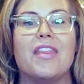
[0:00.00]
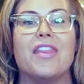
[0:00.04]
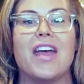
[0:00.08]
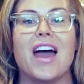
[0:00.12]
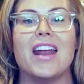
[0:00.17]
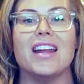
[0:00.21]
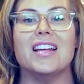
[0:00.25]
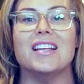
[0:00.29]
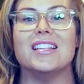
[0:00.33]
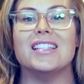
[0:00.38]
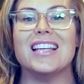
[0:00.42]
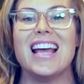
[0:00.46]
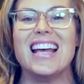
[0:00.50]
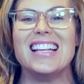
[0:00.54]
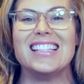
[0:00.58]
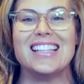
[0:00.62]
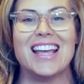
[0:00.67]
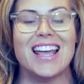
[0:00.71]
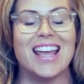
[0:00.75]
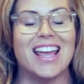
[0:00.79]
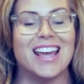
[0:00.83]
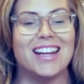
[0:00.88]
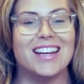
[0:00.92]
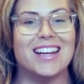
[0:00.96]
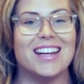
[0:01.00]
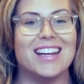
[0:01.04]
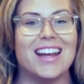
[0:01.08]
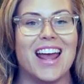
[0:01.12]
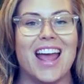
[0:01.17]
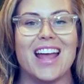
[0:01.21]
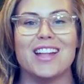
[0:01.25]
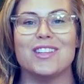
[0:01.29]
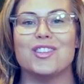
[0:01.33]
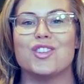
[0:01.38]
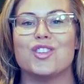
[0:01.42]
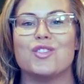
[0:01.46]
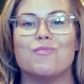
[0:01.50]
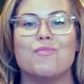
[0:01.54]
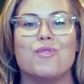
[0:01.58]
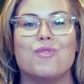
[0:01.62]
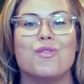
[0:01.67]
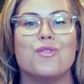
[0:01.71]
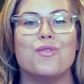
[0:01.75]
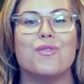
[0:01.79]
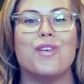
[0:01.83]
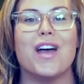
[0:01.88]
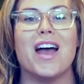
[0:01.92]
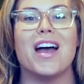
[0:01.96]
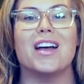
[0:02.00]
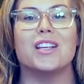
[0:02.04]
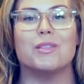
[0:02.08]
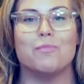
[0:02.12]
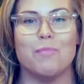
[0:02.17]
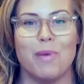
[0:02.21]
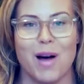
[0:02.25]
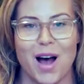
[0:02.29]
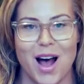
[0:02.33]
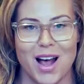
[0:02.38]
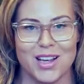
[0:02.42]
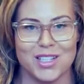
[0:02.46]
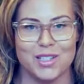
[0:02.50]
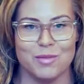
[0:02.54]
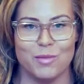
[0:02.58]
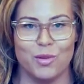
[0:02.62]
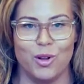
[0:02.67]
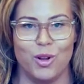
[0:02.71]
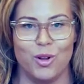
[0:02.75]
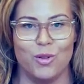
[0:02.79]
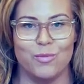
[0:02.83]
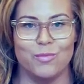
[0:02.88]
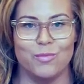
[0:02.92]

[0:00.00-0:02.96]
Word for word: that is as hidden and smooth as possible.